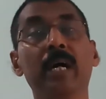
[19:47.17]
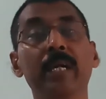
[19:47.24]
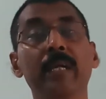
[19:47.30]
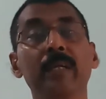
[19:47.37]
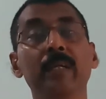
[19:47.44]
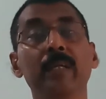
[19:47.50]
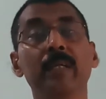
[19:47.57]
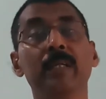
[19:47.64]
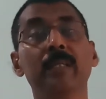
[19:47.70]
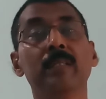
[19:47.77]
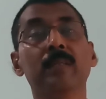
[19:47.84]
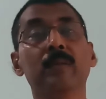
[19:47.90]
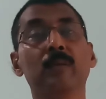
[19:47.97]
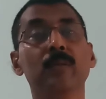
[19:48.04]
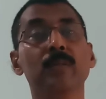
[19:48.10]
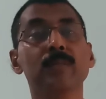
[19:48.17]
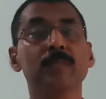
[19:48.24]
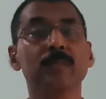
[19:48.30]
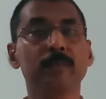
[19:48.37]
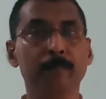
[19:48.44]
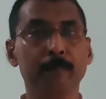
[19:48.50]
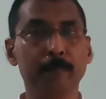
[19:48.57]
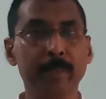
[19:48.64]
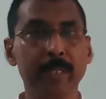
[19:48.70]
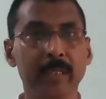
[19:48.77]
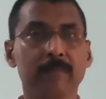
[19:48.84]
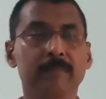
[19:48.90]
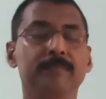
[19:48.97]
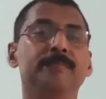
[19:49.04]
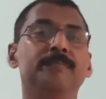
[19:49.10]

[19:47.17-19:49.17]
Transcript: high in the cross B.